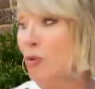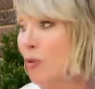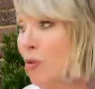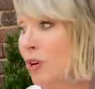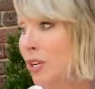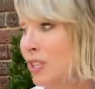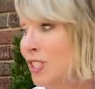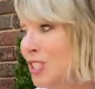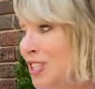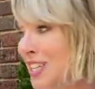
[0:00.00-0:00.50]

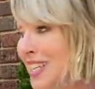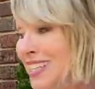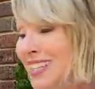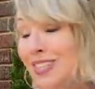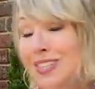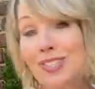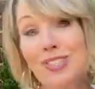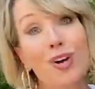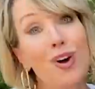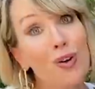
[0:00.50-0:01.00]
going to get
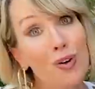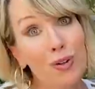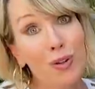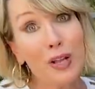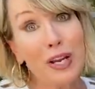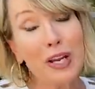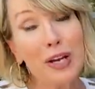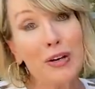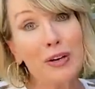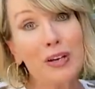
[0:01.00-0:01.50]
this whole
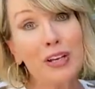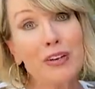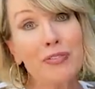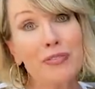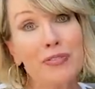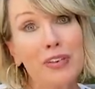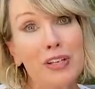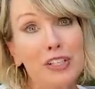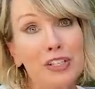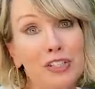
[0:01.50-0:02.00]
area
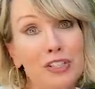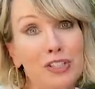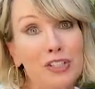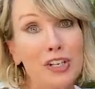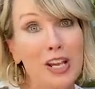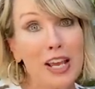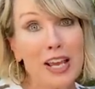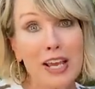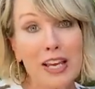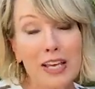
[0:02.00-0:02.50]

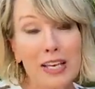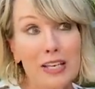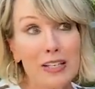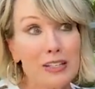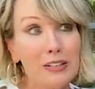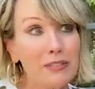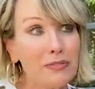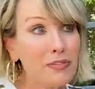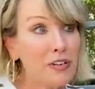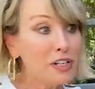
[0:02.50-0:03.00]
finished
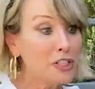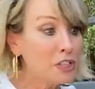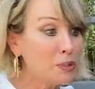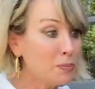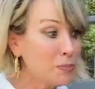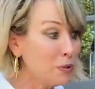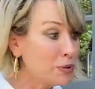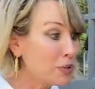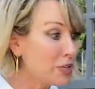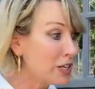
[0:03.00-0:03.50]
and finished
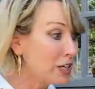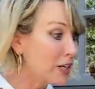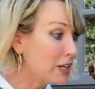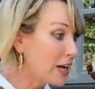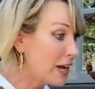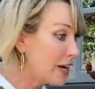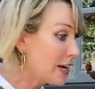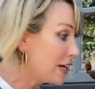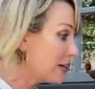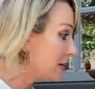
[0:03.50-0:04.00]
pruning
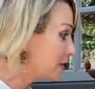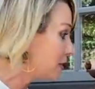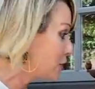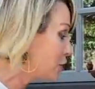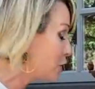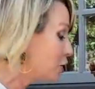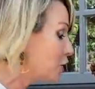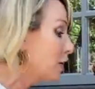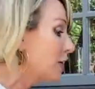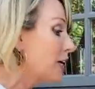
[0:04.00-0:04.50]
and
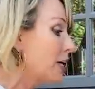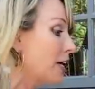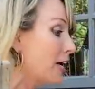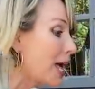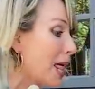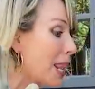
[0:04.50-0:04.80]
looking